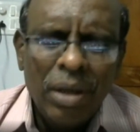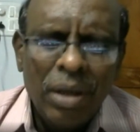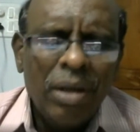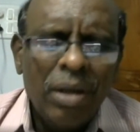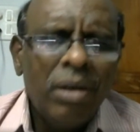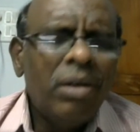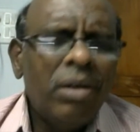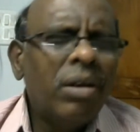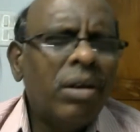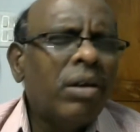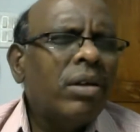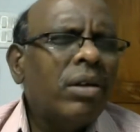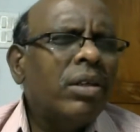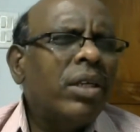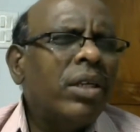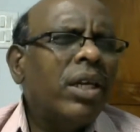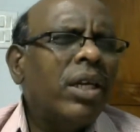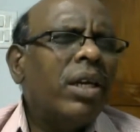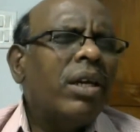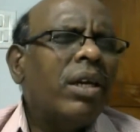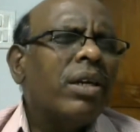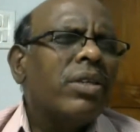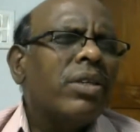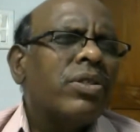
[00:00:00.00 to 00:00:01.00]

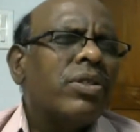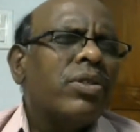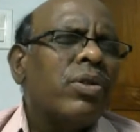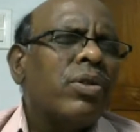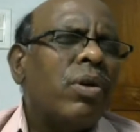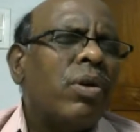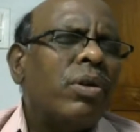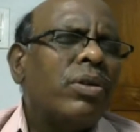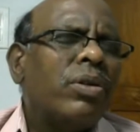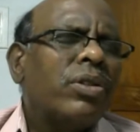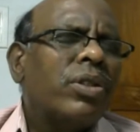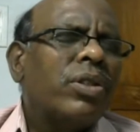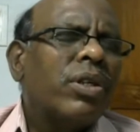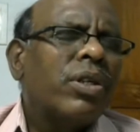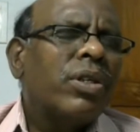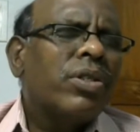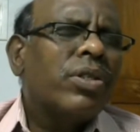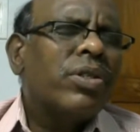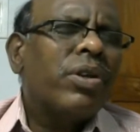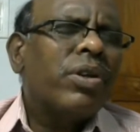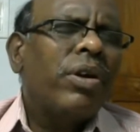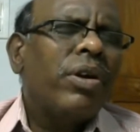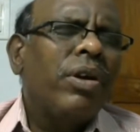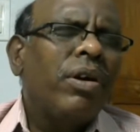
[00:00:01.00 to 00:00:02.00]
Learning is not
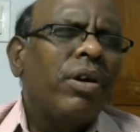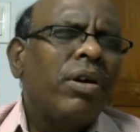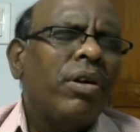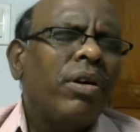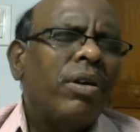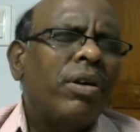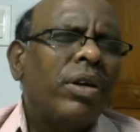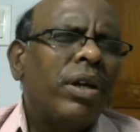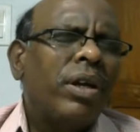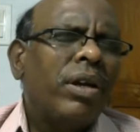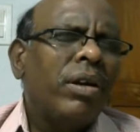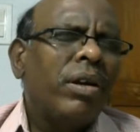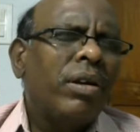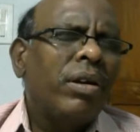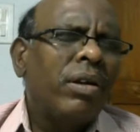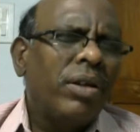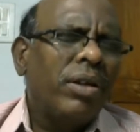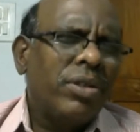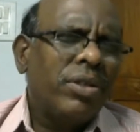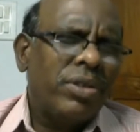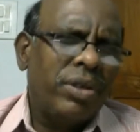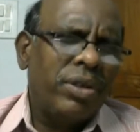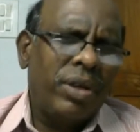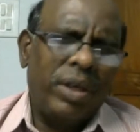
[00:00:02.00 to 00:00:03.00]
just hearing,
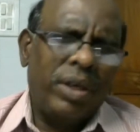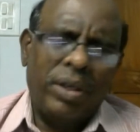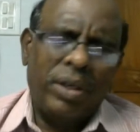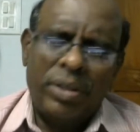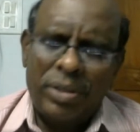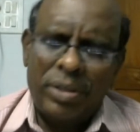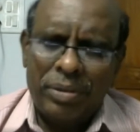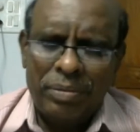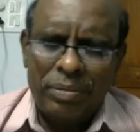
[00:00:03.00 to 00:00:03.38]
listening.